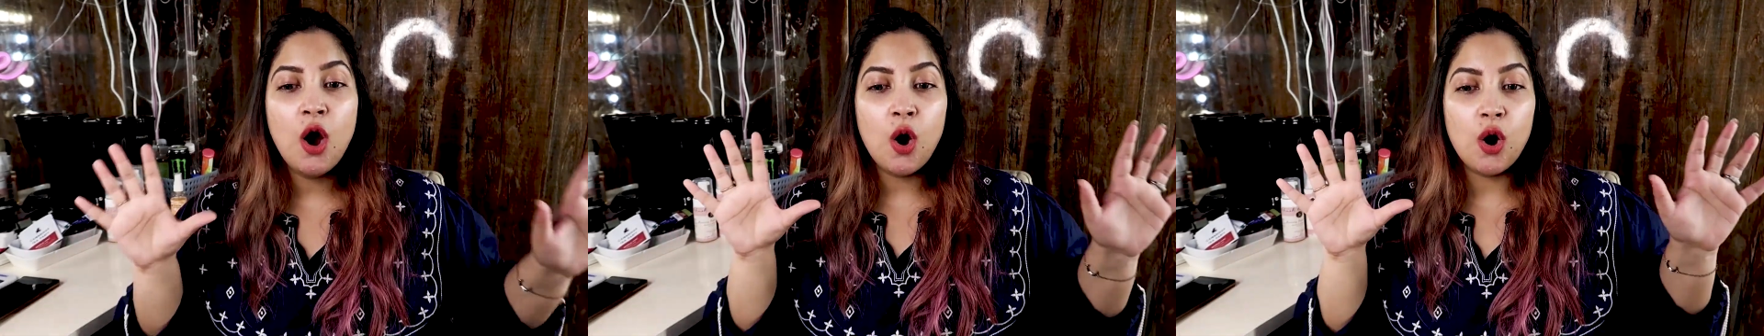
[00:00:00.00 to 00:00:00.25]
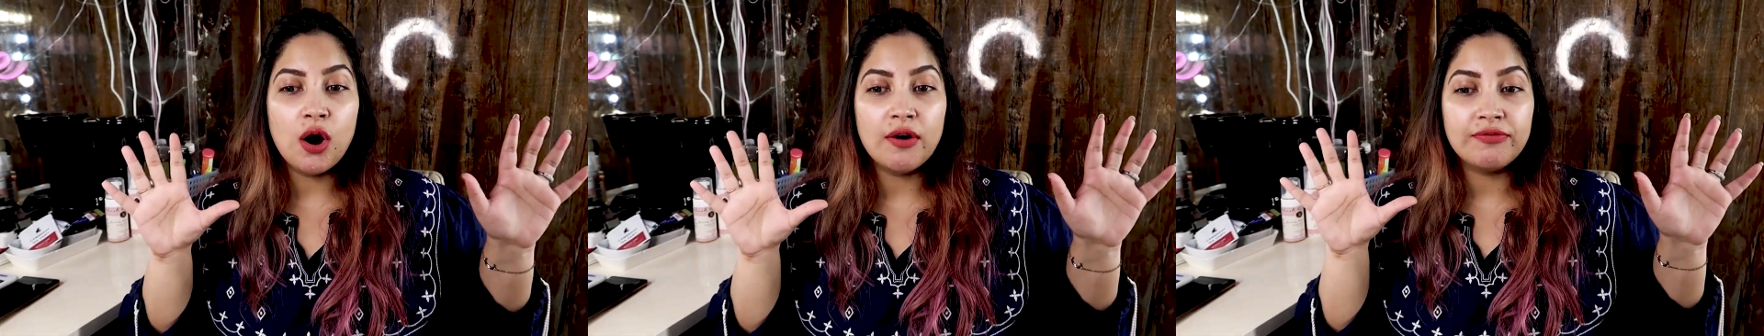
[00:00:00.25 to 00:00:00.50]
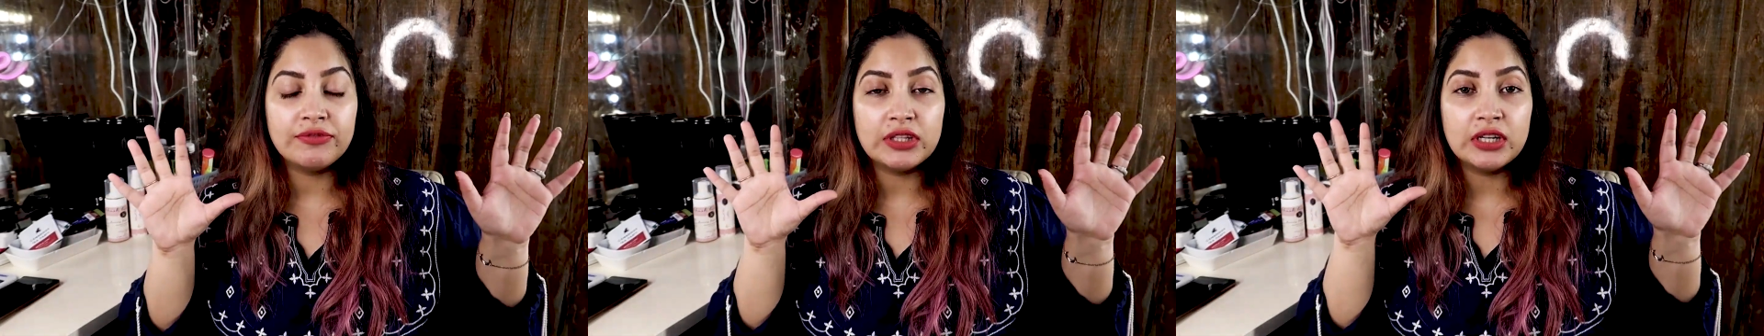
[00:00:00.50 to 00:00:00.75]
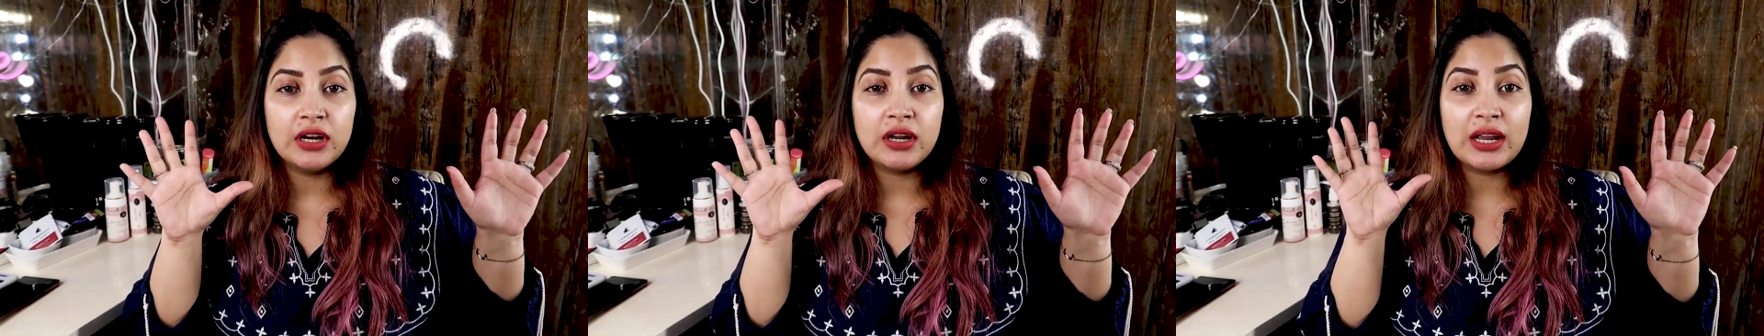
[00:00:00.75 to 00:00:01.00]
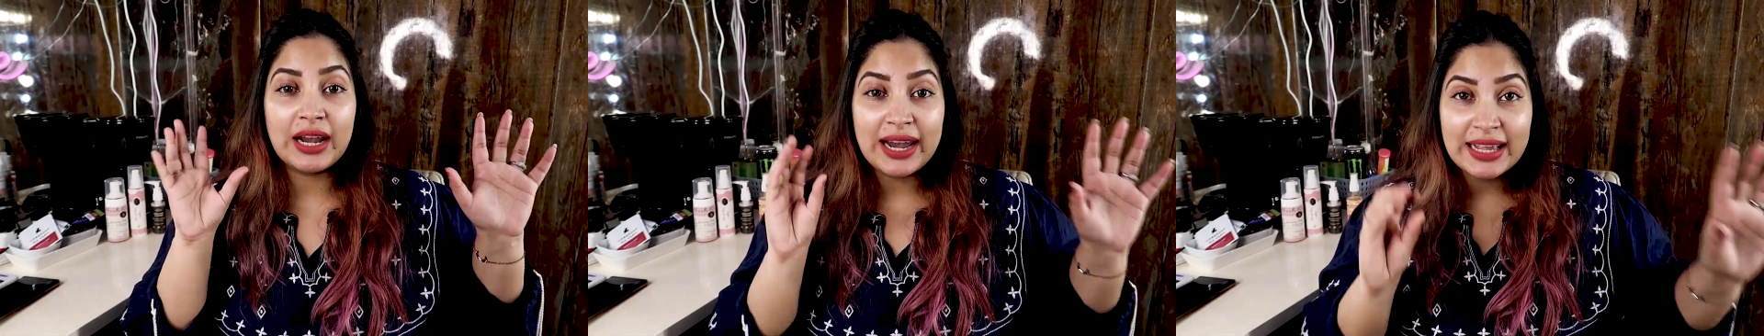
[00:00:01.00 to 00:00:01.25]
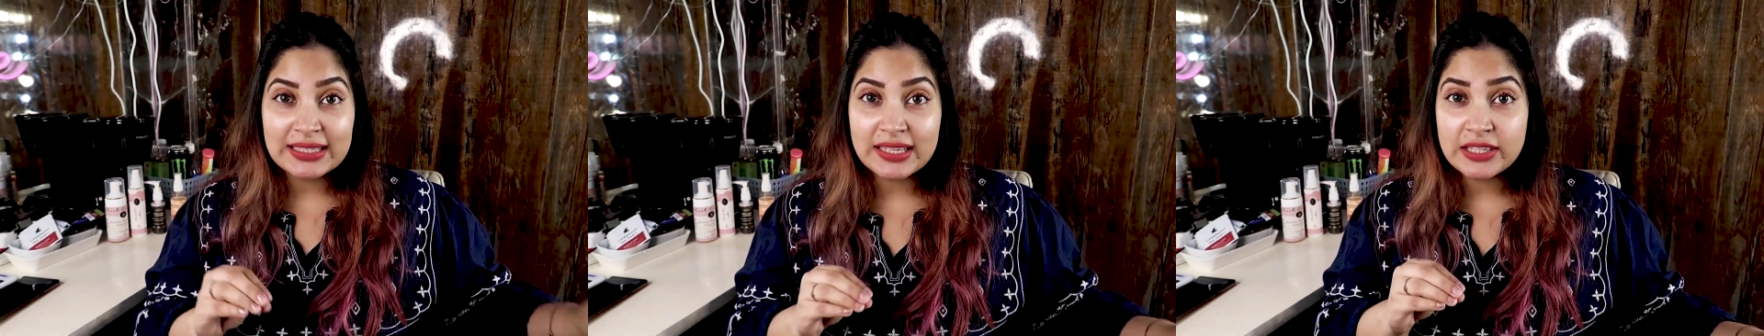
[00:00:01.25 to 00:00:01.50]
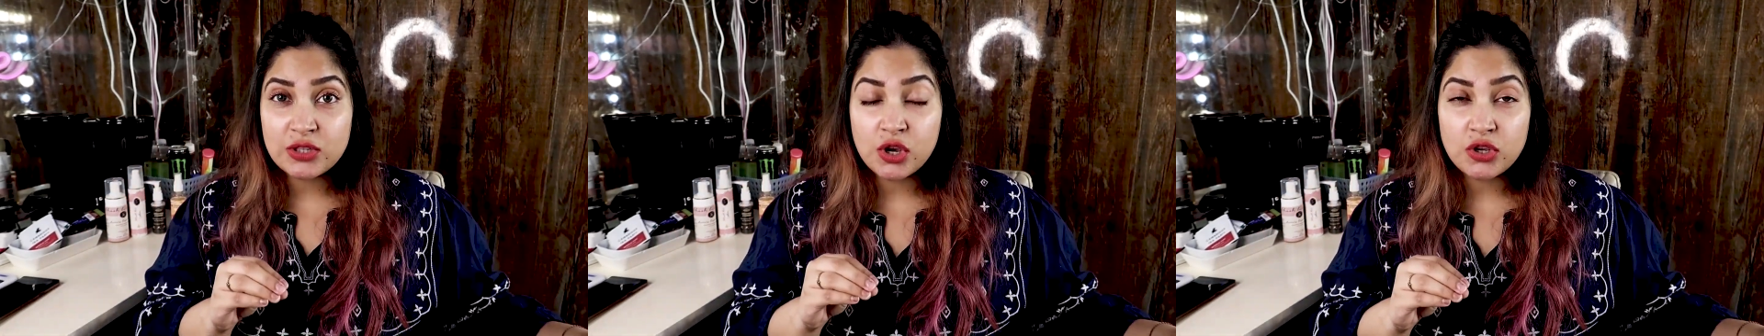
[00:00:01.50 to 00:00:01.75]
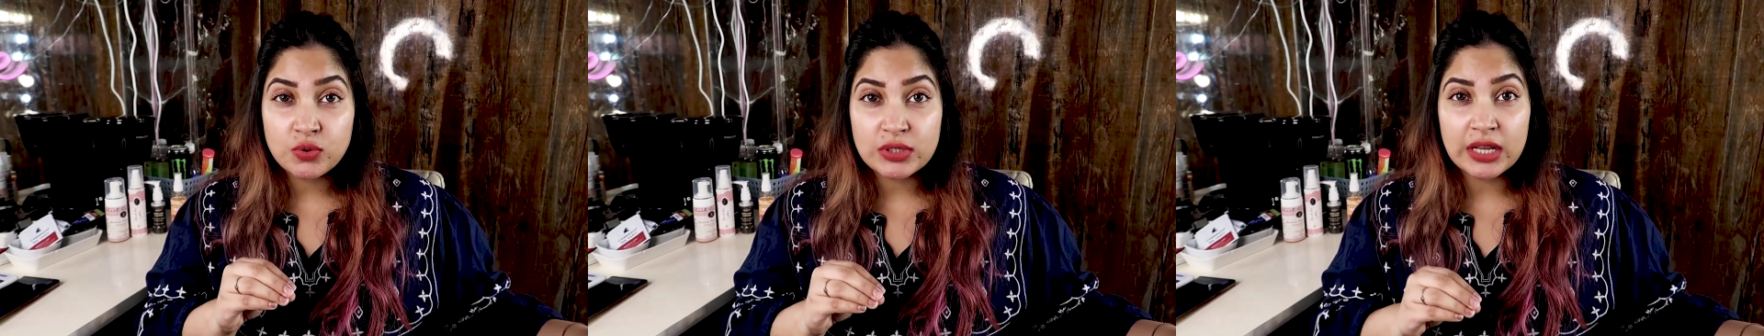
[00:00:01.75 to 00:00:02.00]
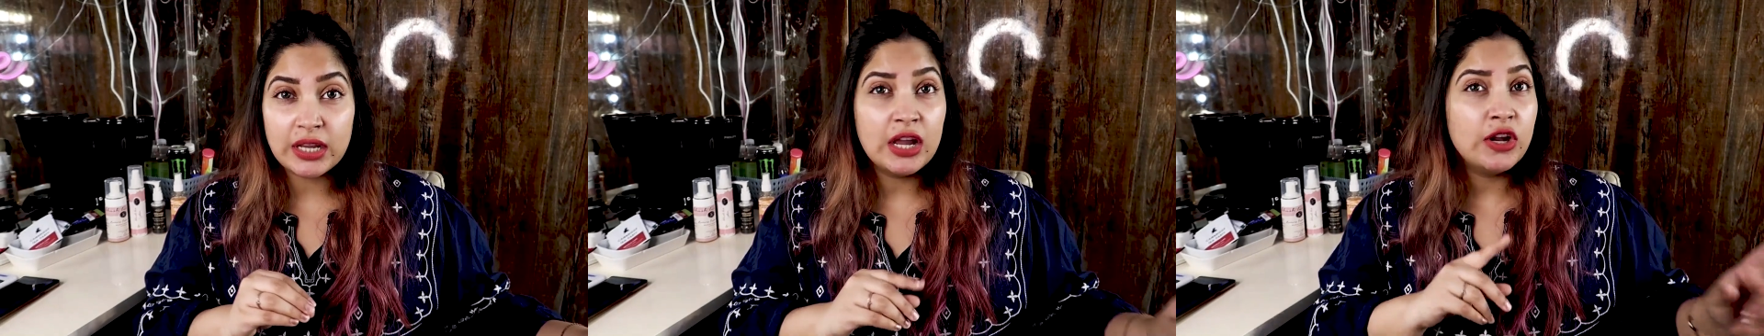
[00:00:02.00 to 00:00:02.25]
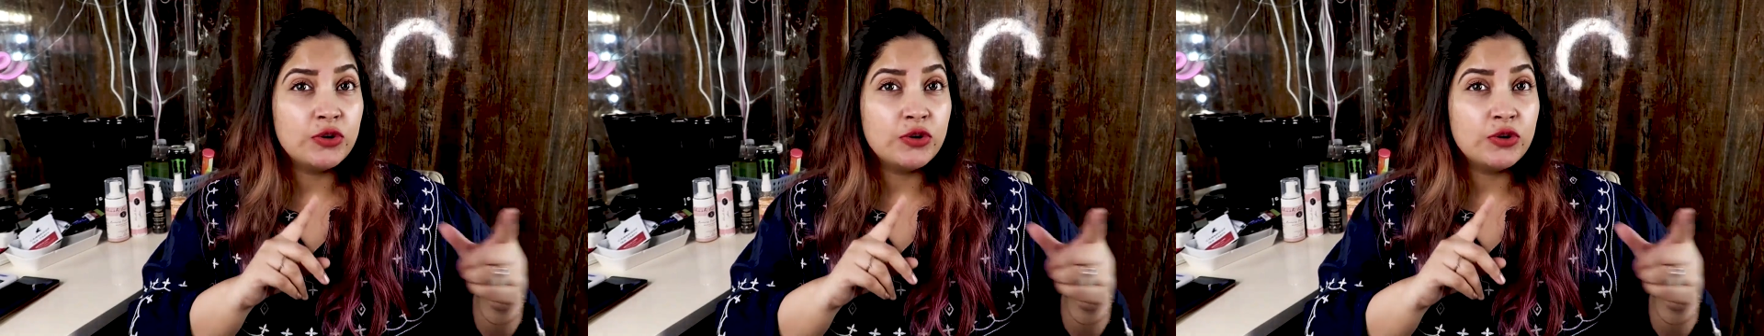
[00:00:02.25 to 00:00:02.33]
of the cleansers you're using.